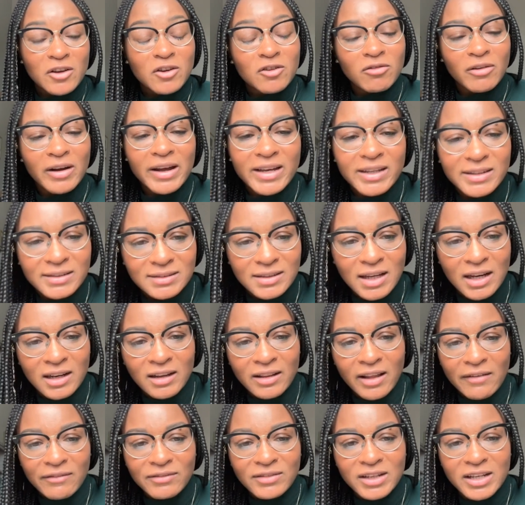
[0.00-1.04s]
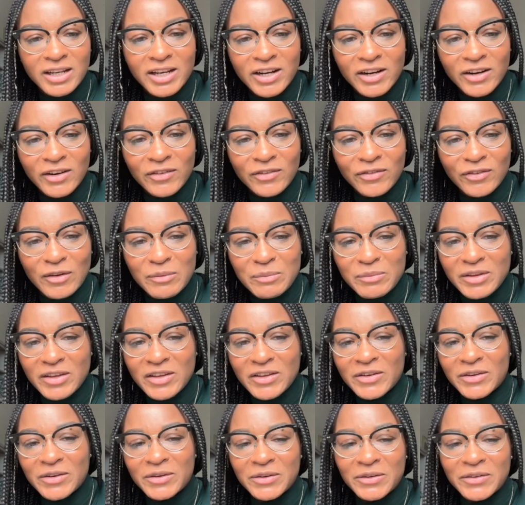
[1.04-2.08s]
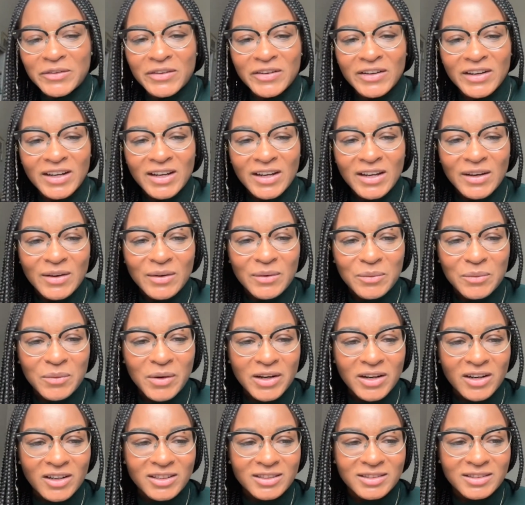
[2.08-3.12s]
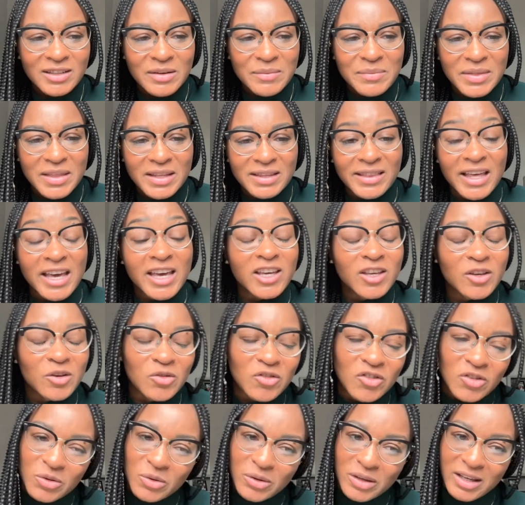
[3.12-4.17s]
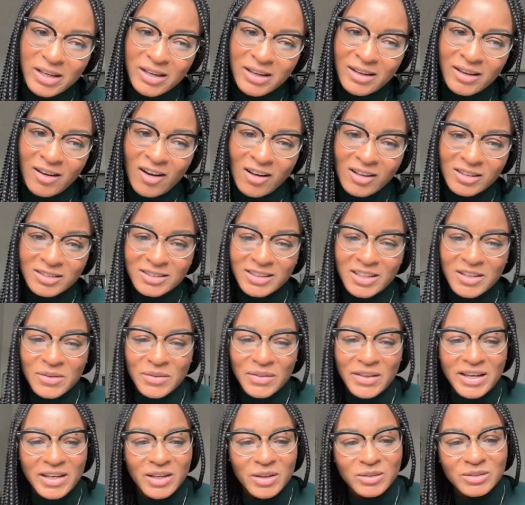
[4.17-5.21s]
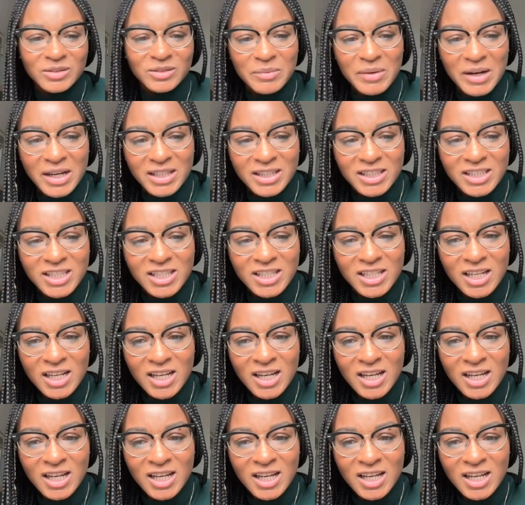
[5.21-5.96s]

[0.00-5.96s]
Grace, I'd love to hear from you. What are some th Thank you, Juhi. Also, thank you so much.